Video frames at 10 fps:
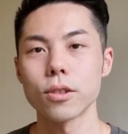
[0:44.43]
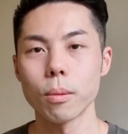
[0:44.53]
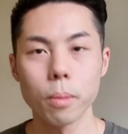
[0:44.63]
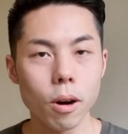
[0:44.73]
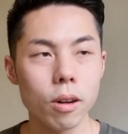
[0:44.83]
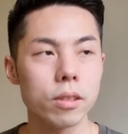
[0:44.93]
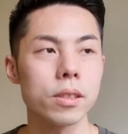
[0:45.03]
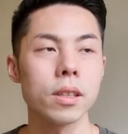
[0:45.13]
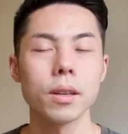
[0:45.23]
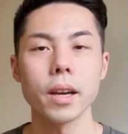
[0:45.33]
your
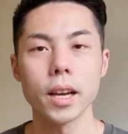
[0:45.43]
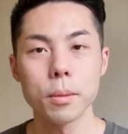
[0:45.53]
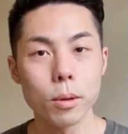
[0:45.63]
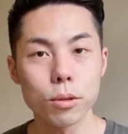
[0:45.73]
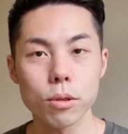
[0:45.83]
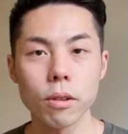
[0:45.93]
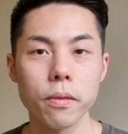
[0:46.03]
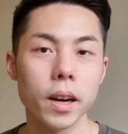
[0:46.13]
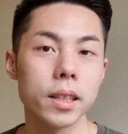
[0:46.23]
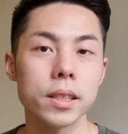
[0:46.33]
bonds, any mutual
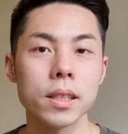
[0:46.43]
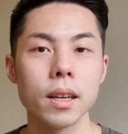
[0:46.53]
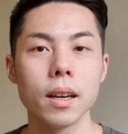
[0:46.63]
funds,